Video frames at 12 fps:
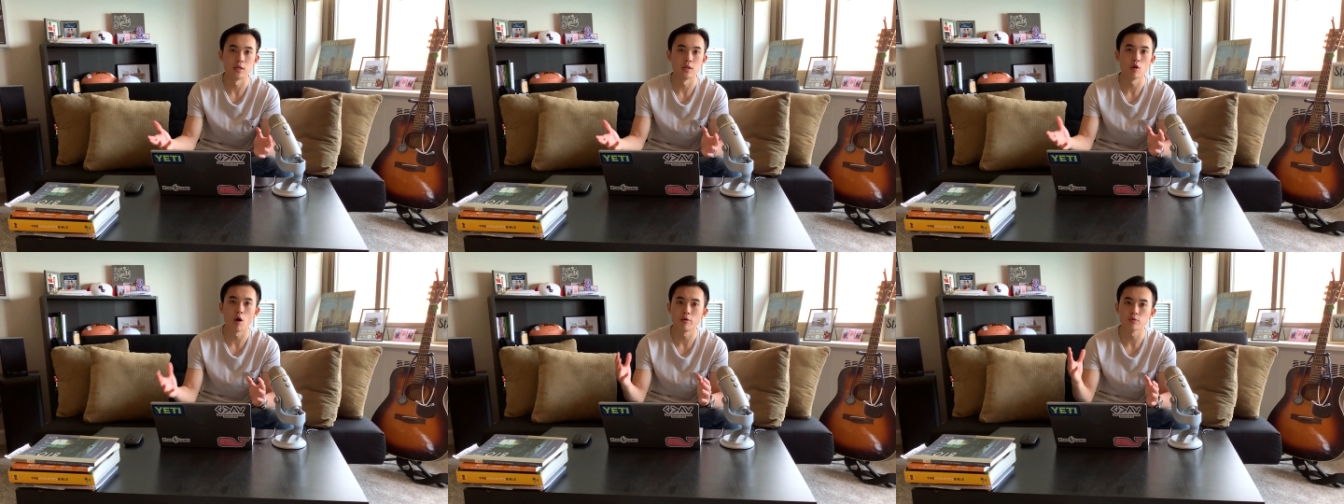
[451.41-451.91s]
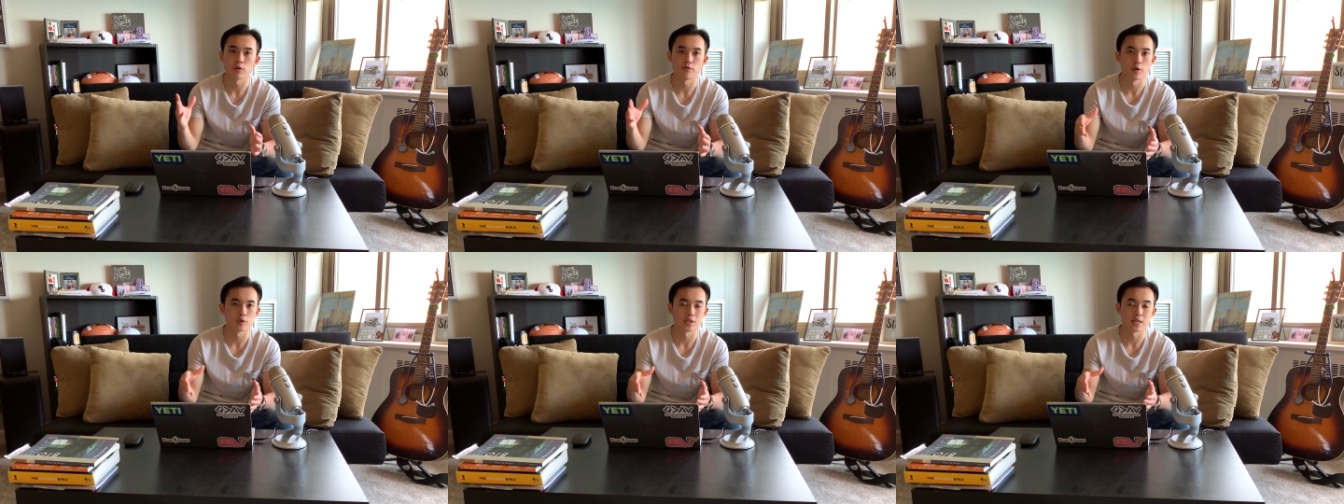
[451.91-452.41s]
You always want to
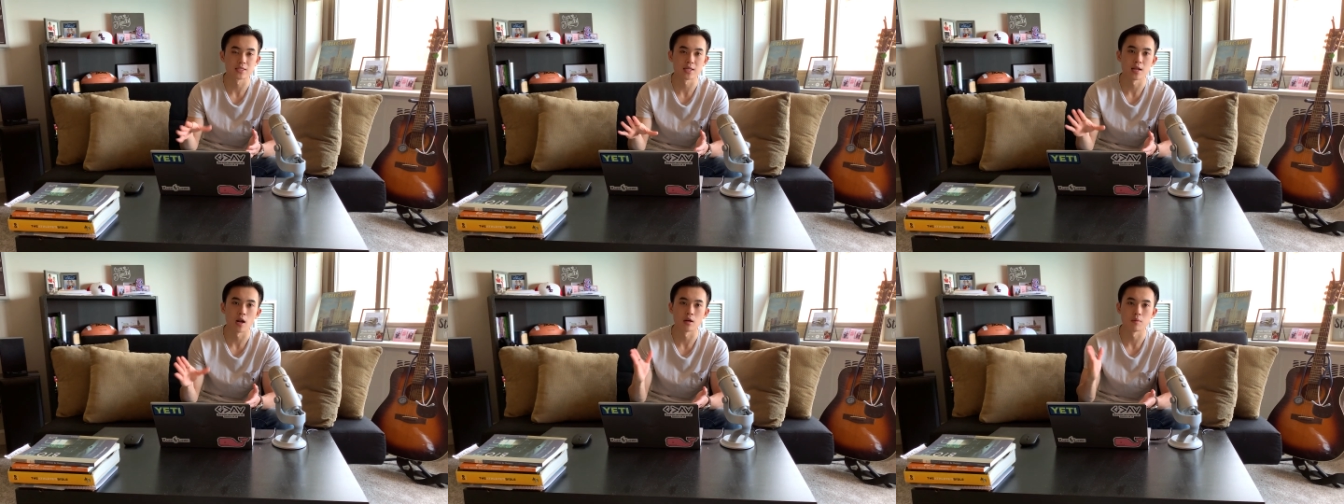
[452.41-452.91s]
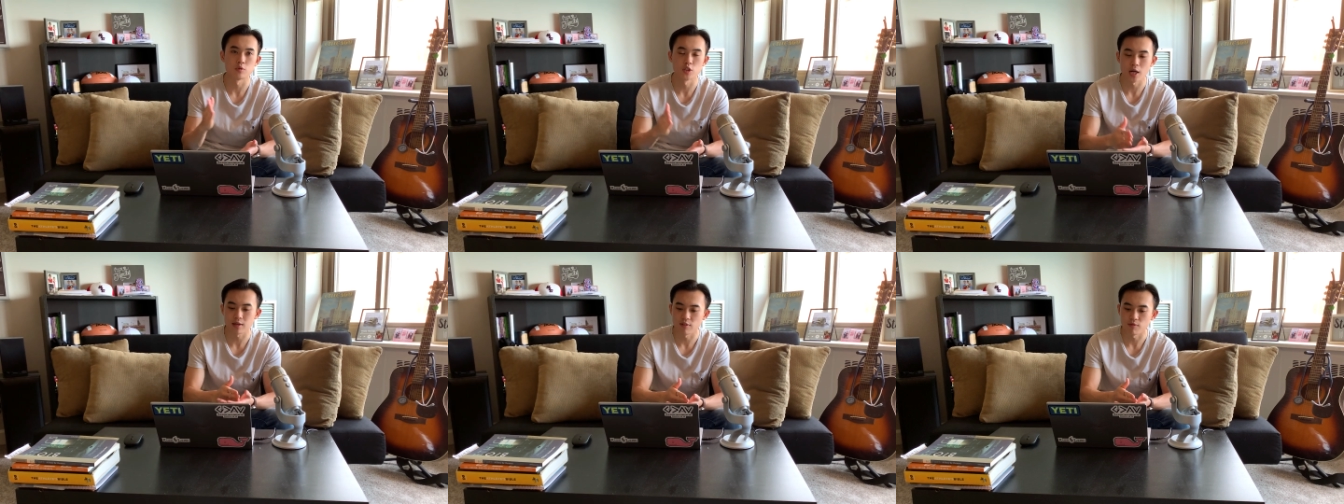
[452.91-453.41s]
focus, like I said, on
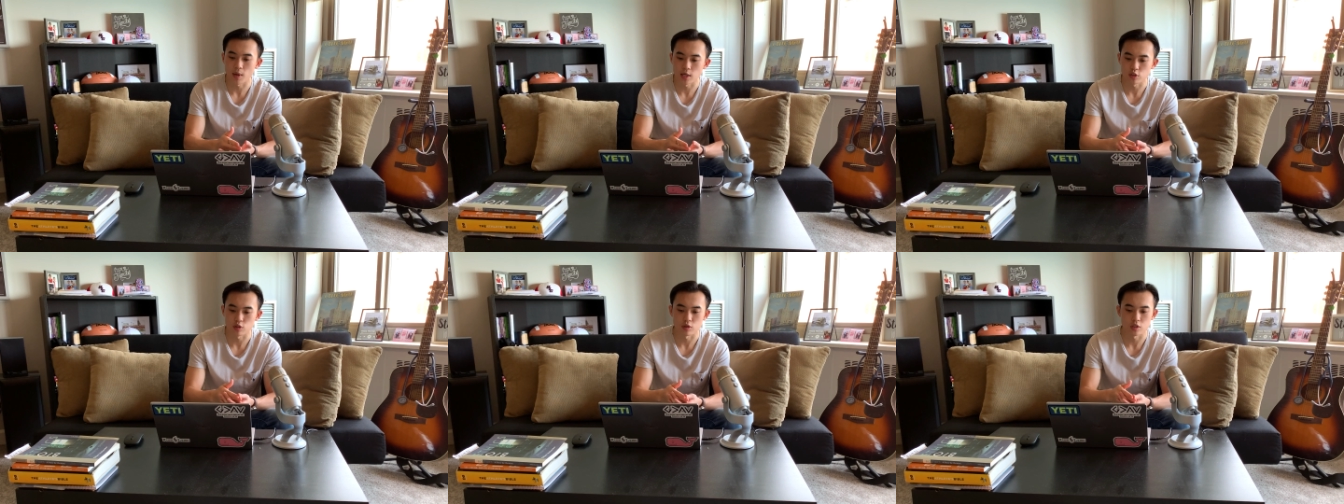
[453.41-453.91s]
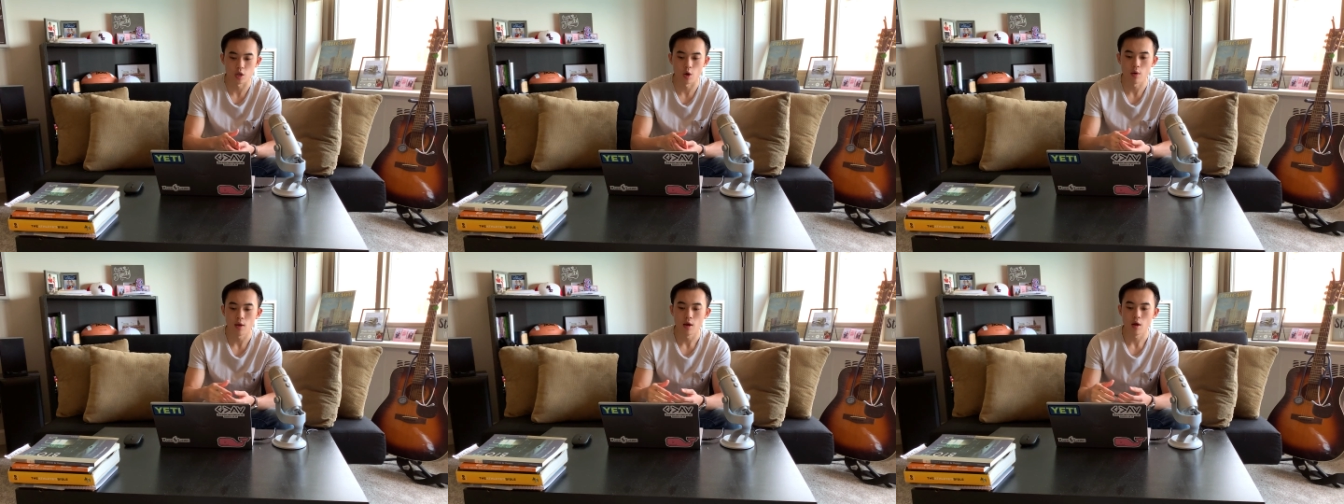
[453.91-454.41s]
objective measures.
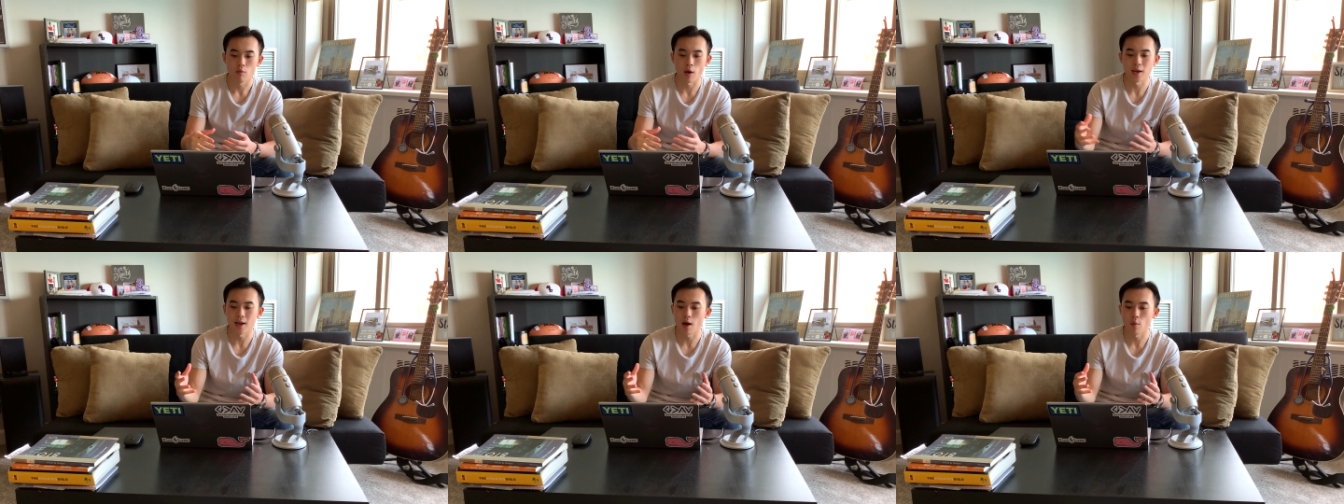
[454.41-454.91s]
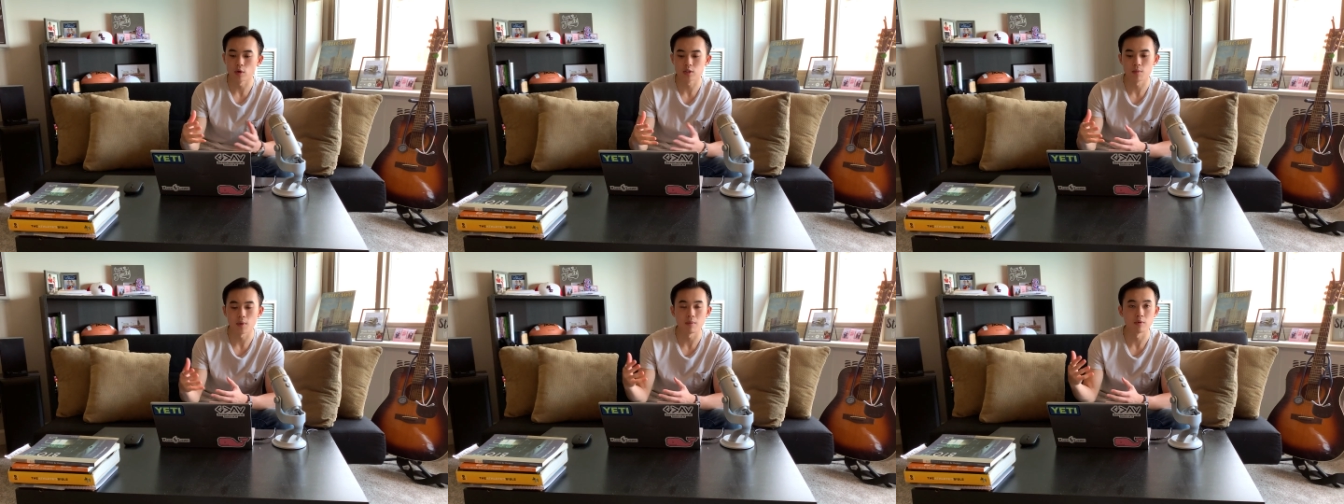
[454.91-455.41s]
So right now, what's
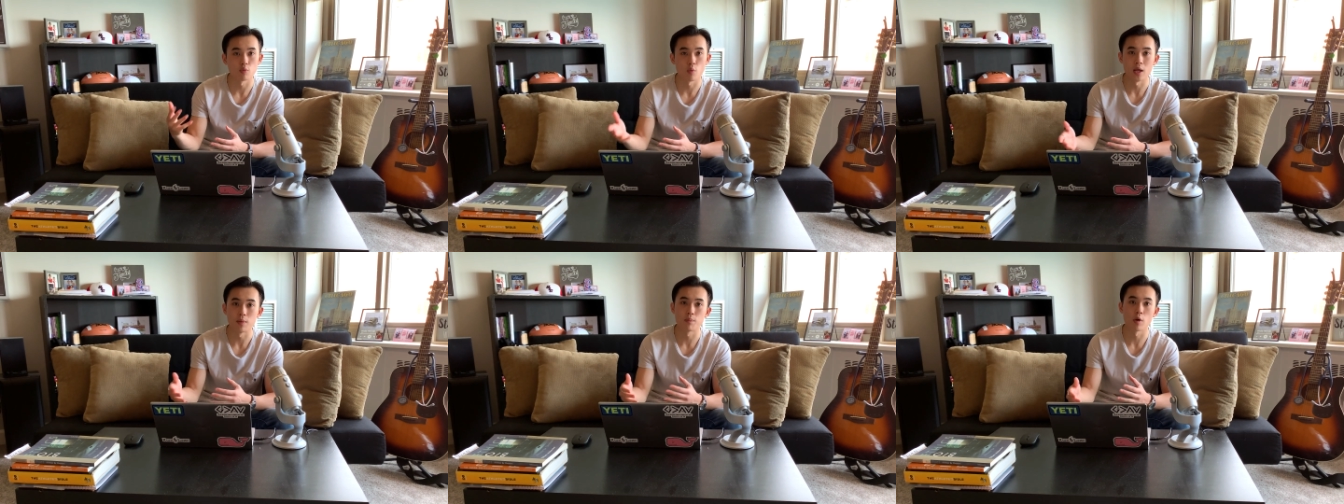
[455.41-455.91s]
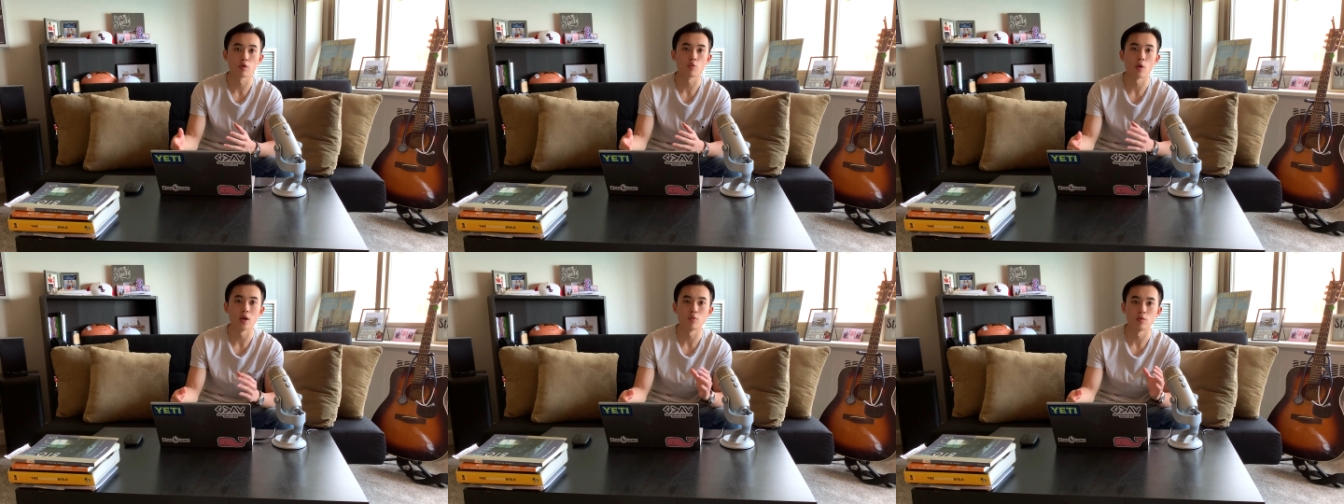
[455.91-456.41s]
the baby's weight? Birth
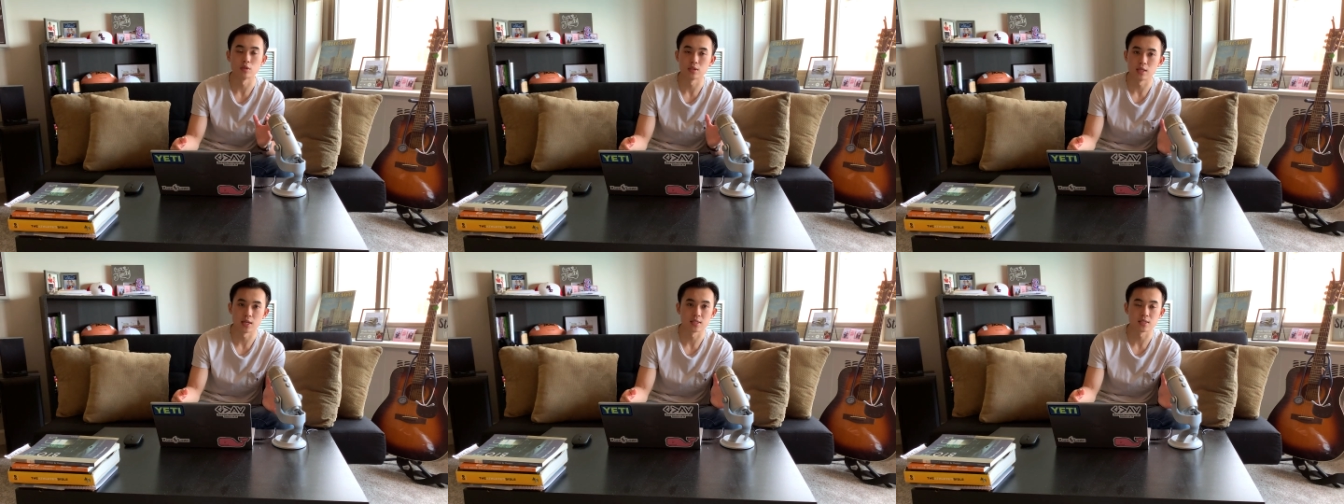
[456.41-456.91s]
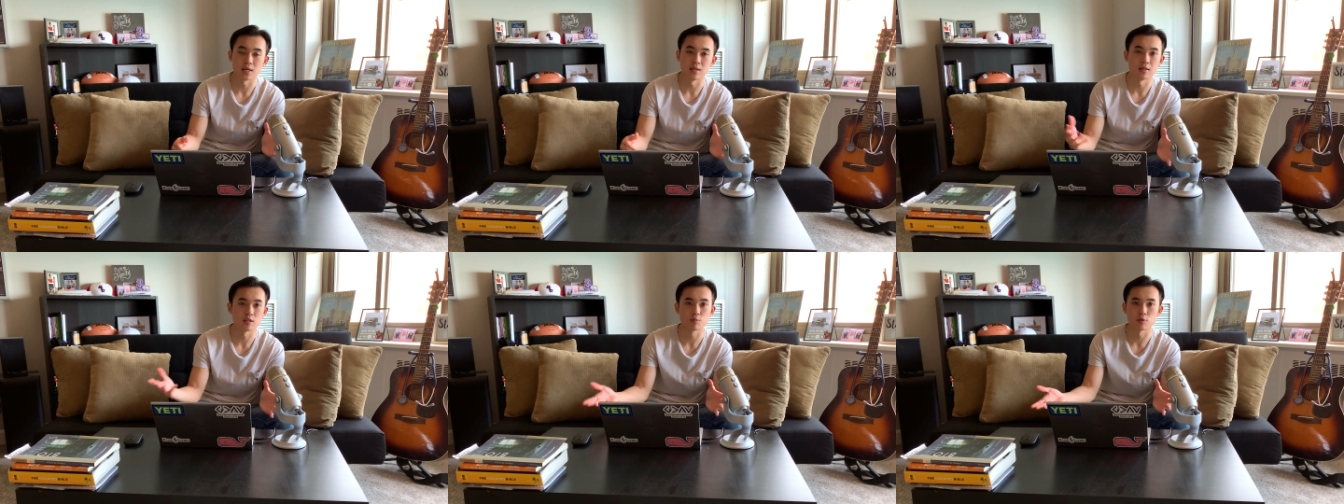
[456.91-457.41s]
weight was this
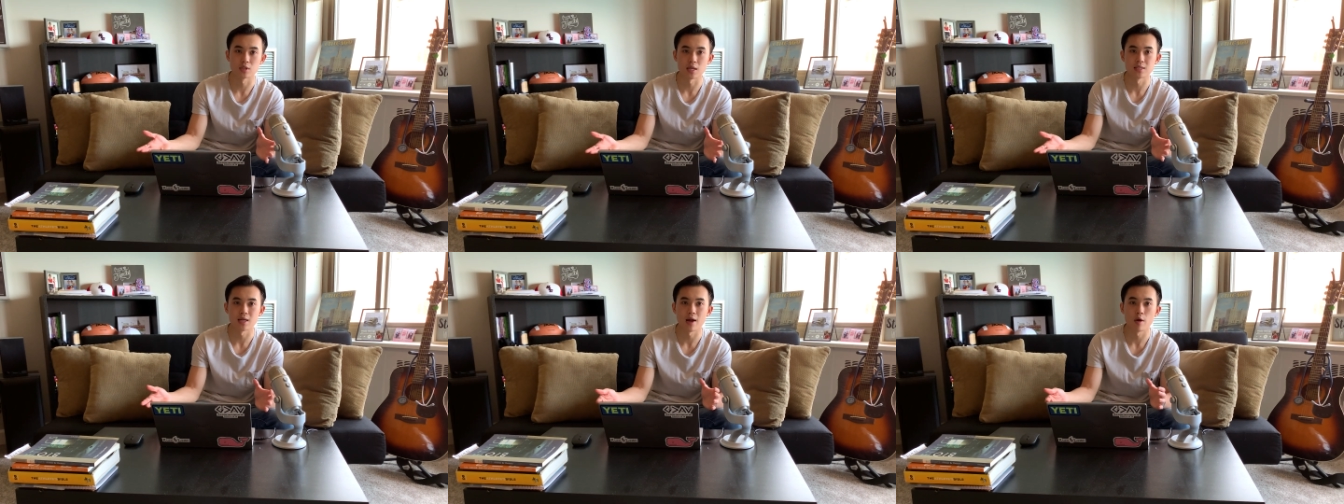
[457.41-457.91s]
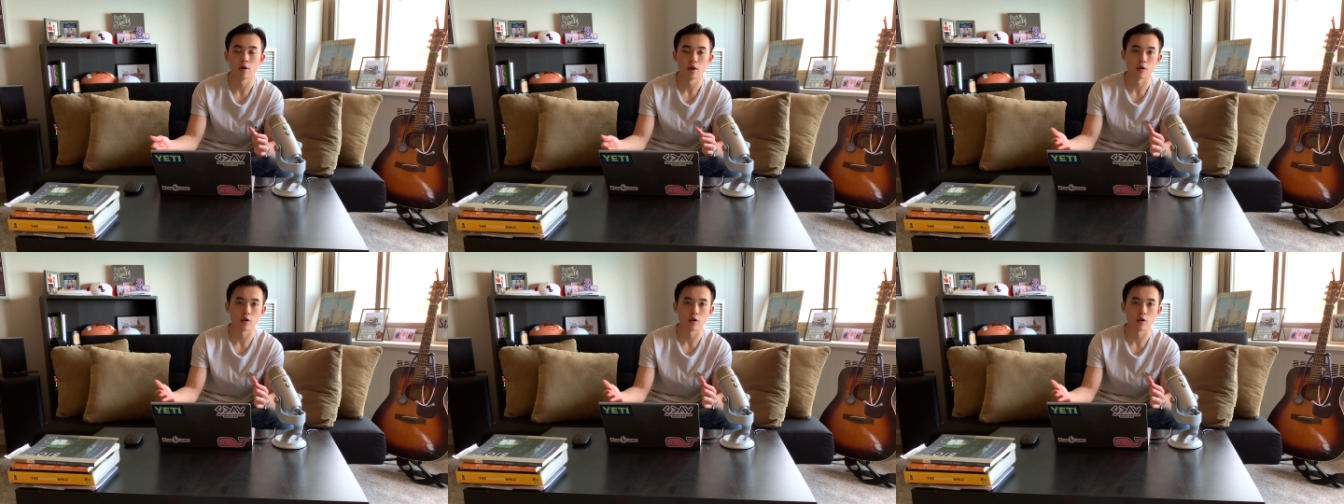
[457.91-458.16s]
in this percentile.